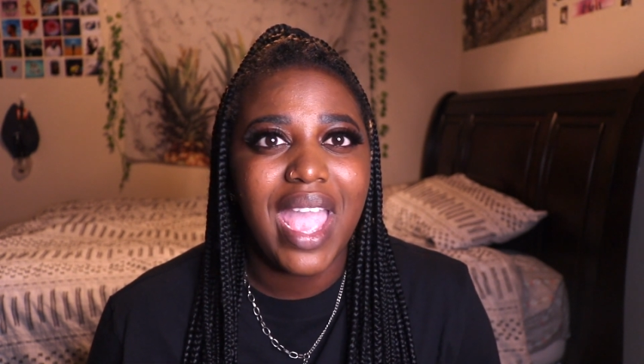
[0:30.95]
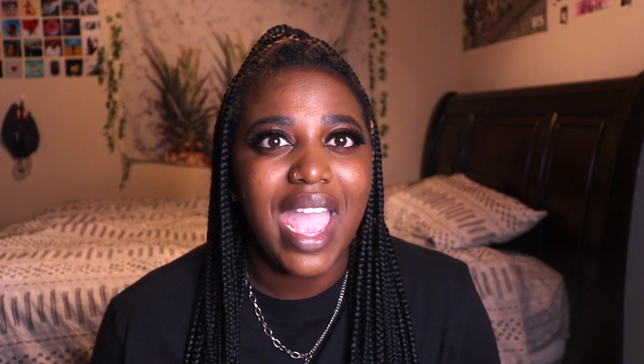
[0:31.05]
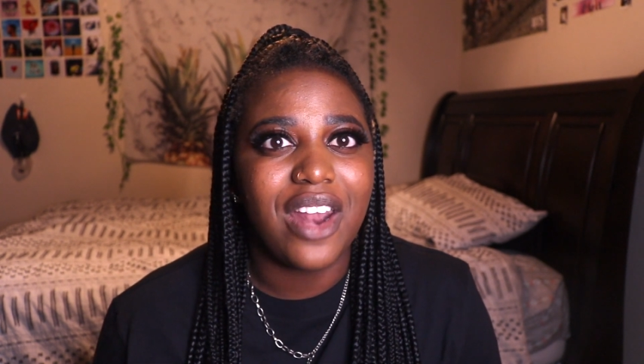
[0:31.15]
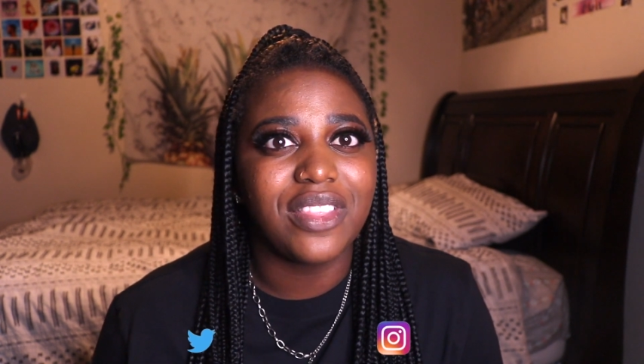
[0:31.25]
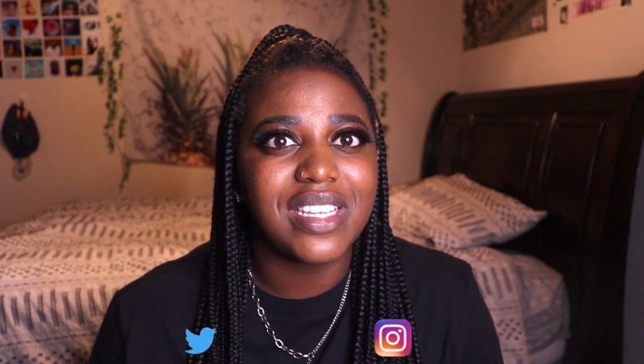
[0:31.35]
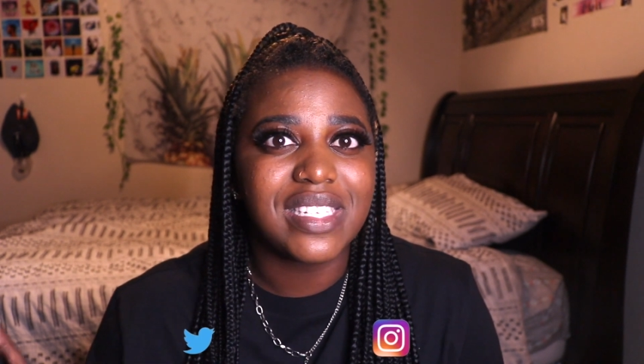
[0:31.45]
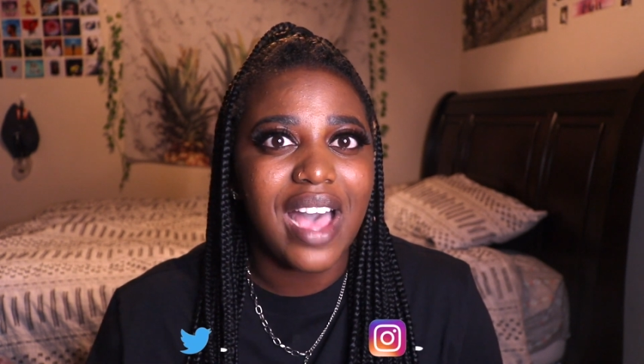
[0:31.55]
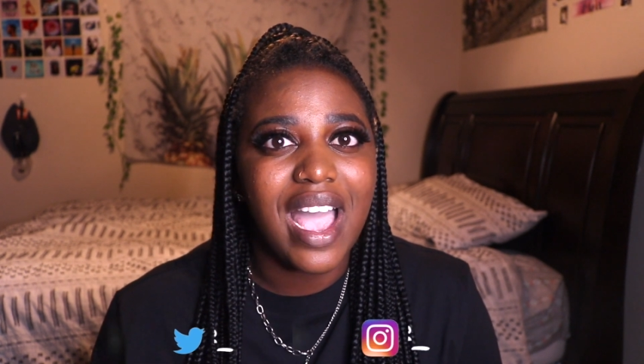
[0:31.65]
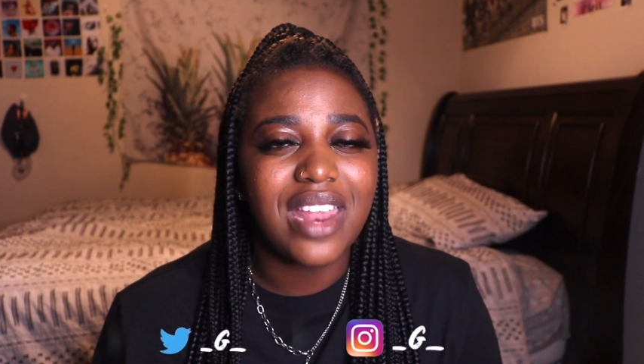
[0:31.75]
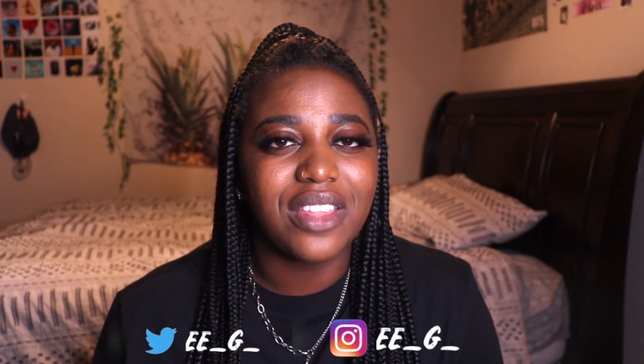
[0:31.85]
and on the
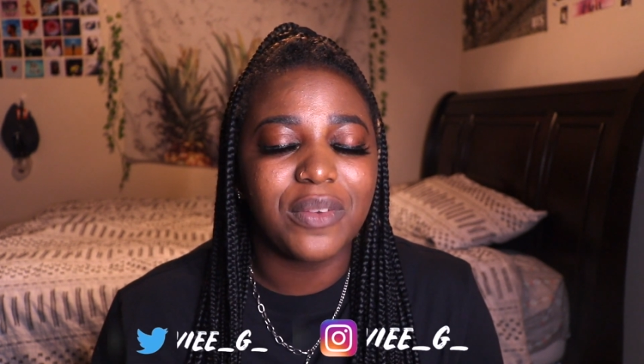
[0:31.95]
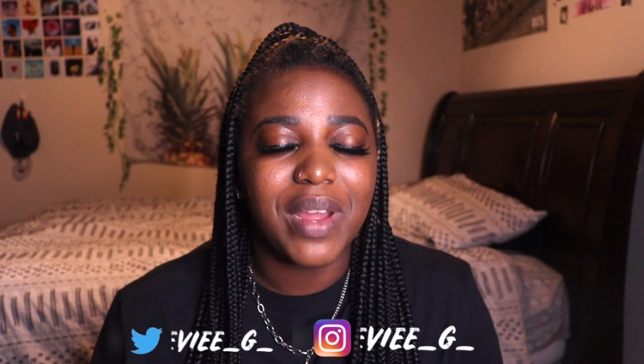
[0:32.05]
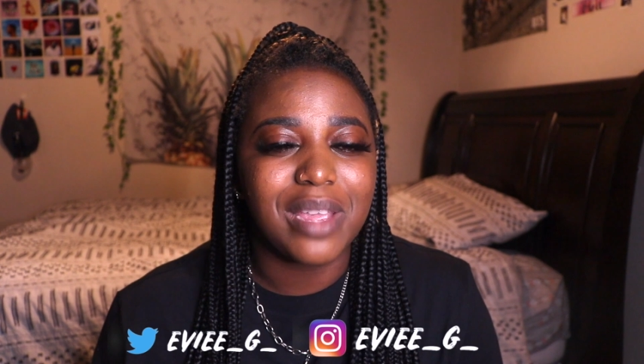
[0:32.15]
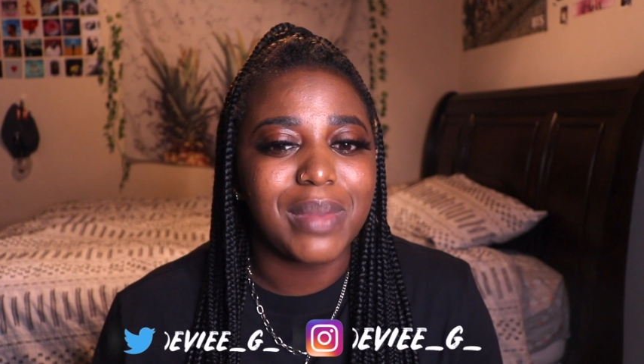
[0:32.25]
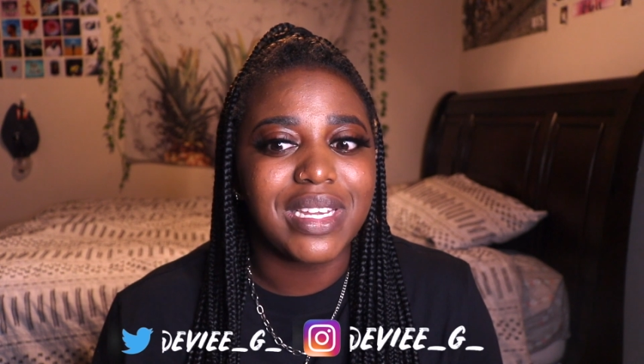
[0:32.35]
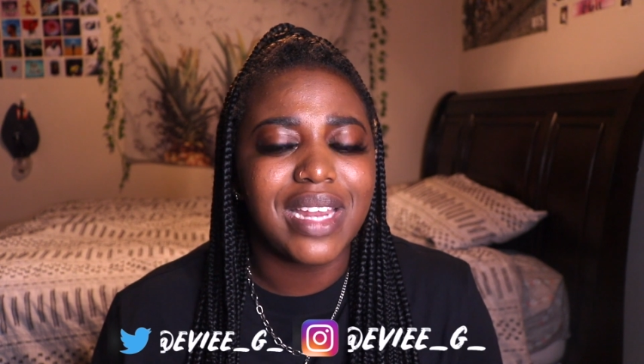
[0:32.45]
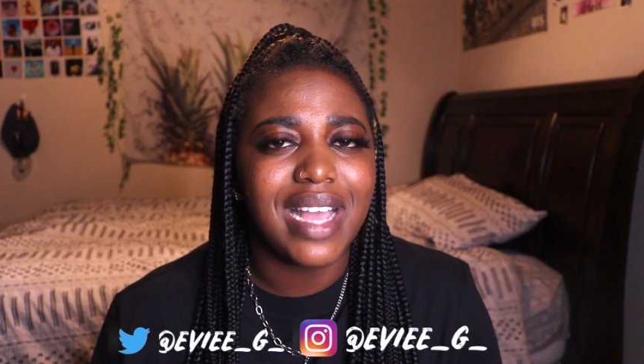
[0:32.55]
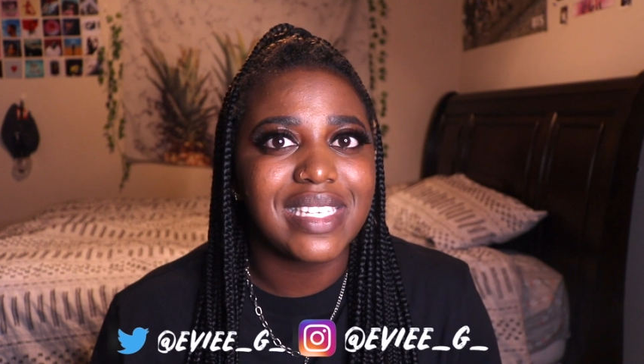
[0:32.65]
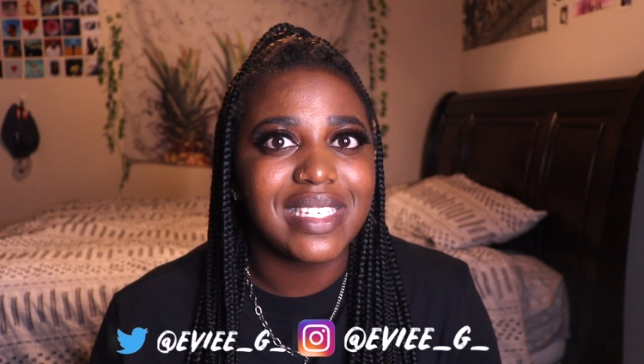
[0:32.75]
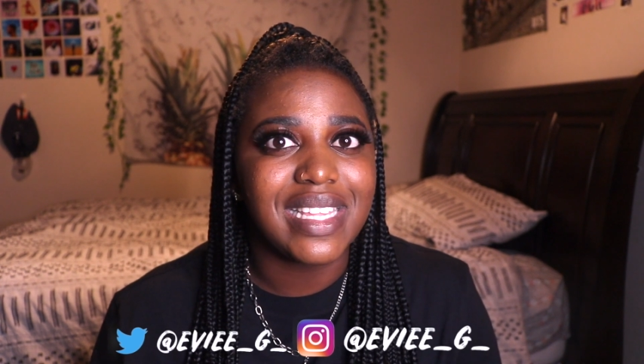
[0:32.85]
side, on the recommended,
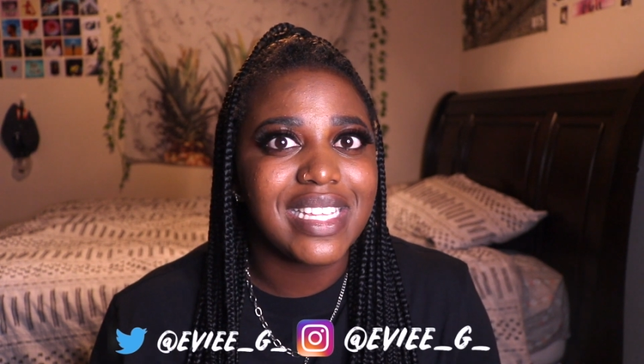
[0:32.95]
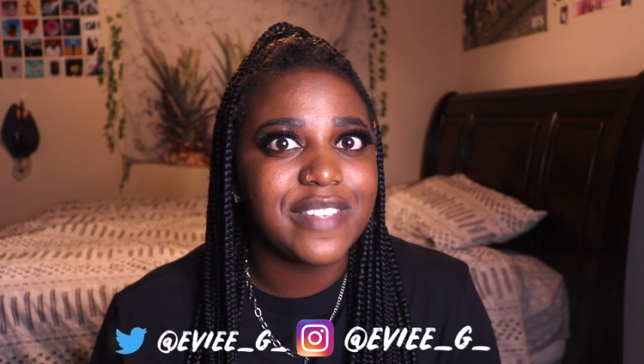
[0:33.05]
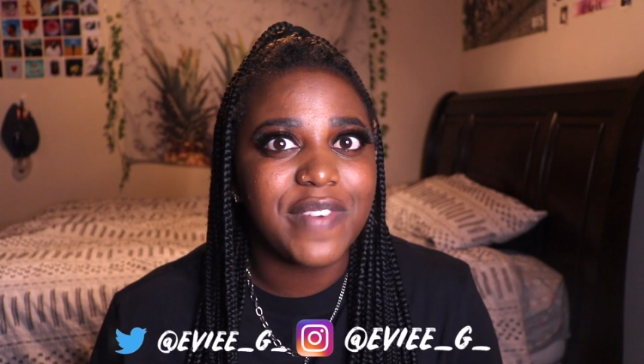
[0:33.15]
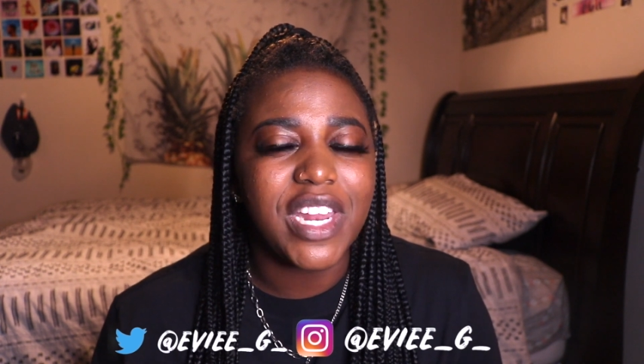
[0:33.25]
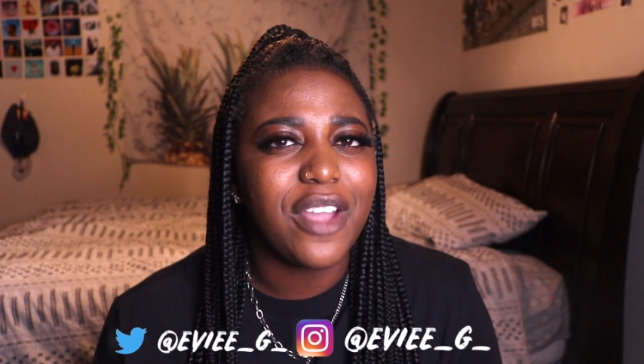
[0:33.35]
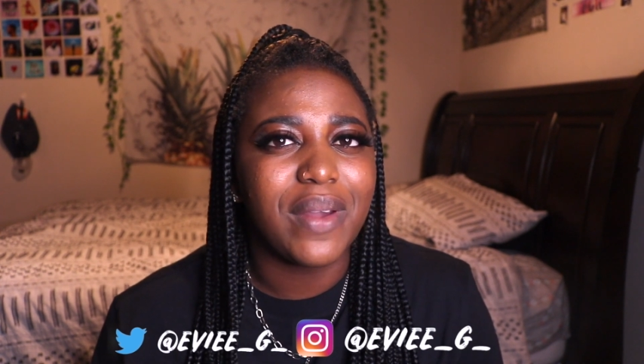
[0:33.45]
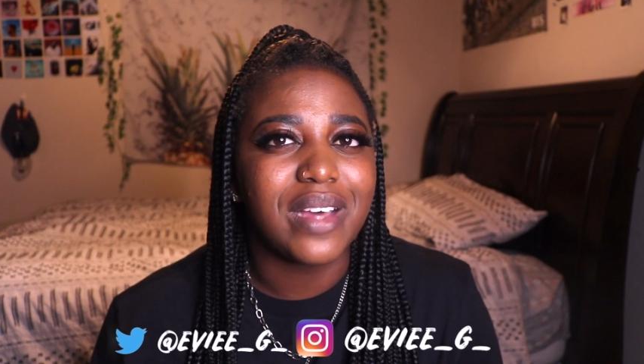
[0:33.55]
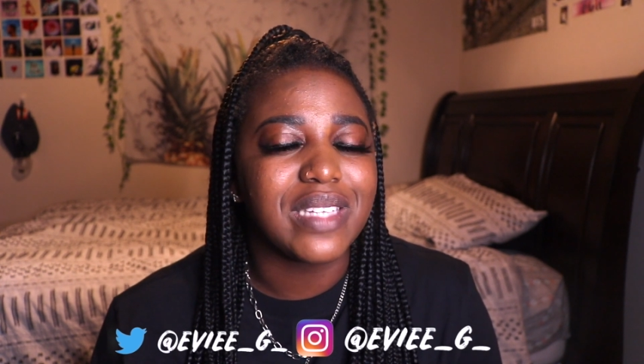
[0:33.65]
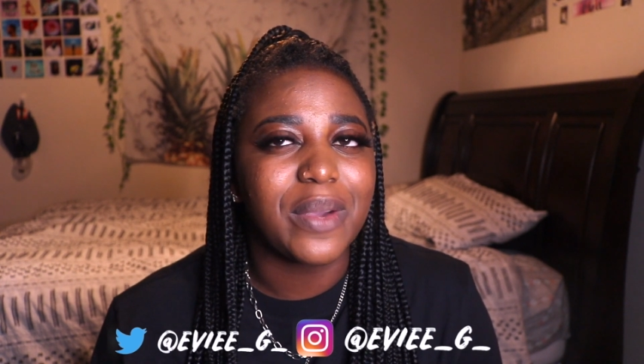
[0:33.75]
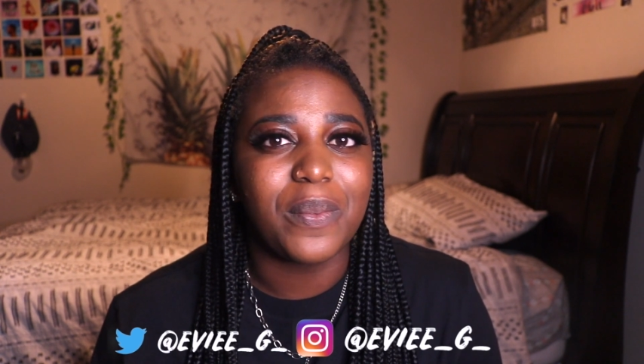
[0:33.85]
I seen this video and I
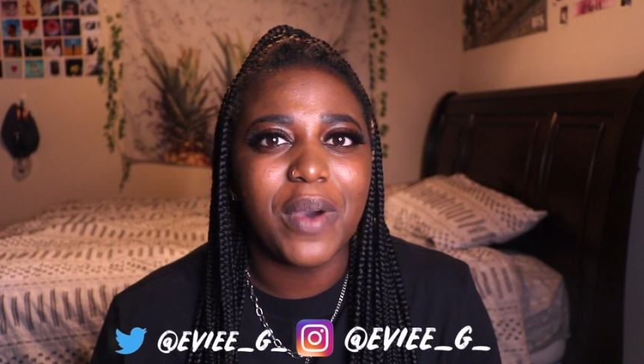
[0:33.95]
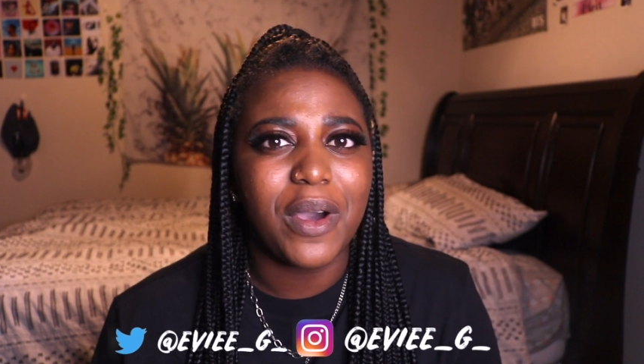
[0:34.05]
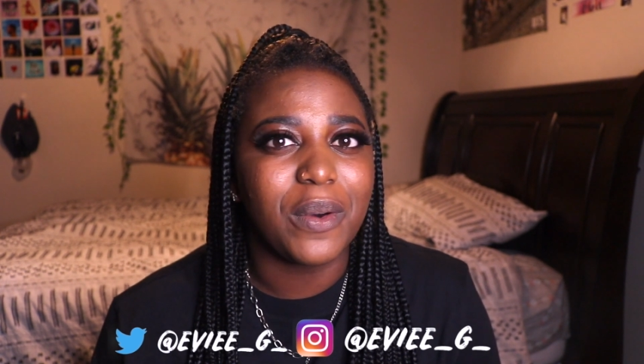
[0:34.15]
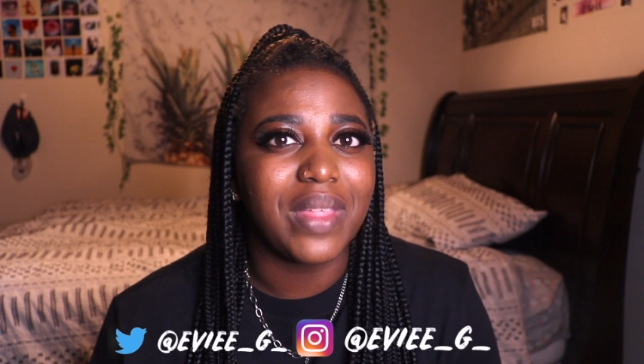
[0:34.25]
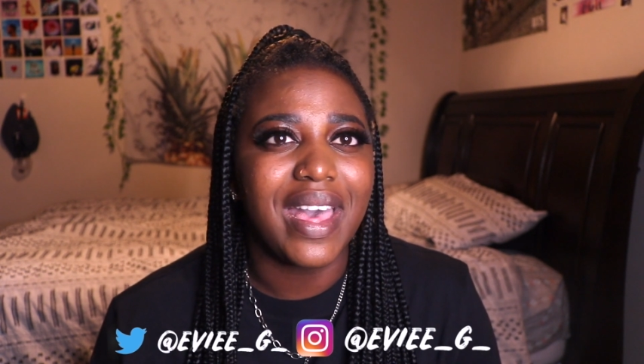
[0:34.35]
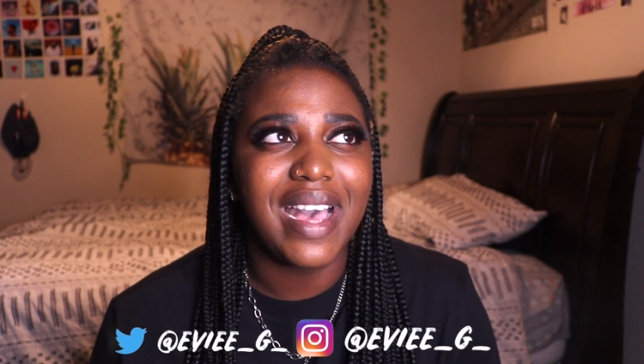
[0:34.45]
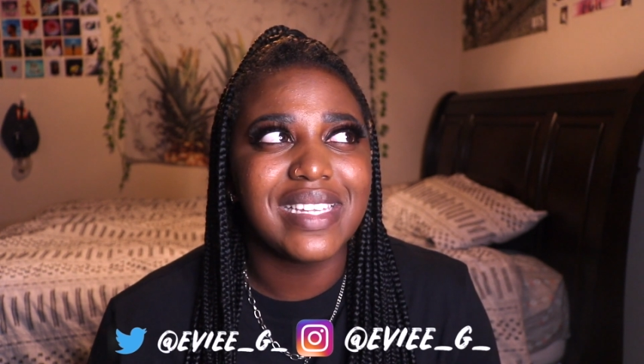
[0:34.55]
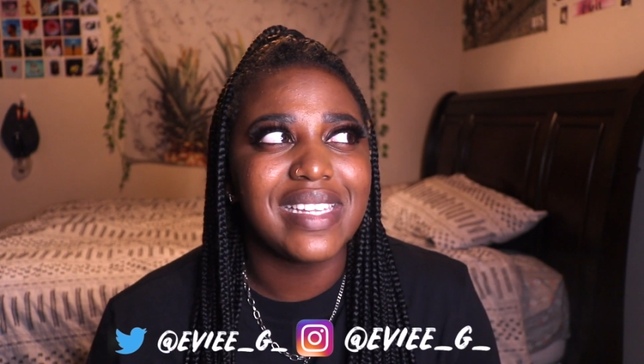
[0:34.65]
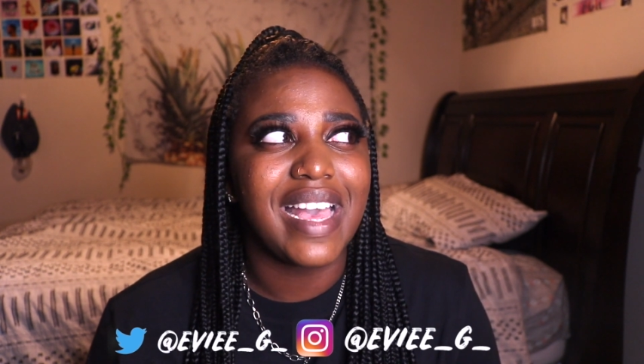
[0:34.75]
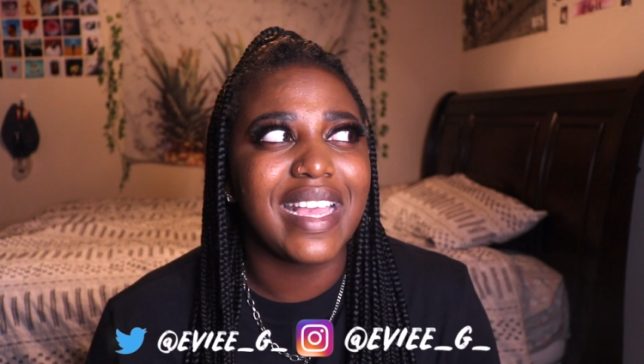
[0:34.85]
was like, whoa, that
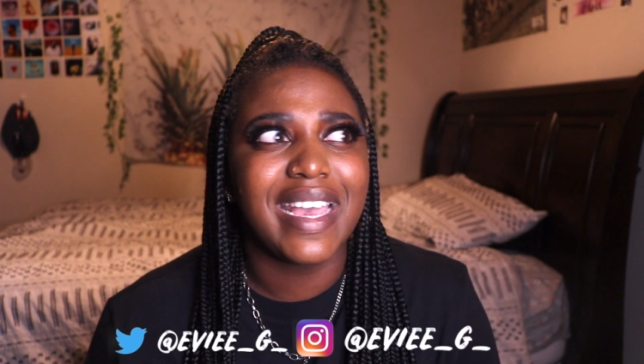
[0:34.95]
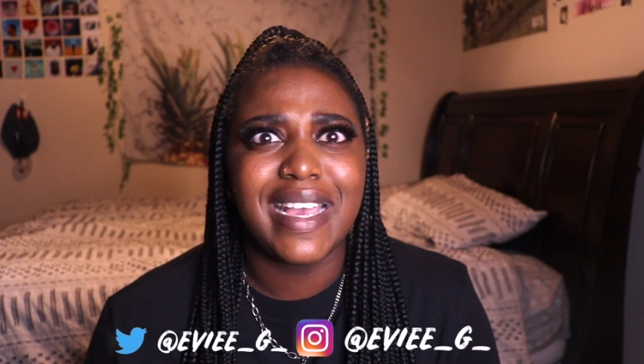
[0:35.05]
has like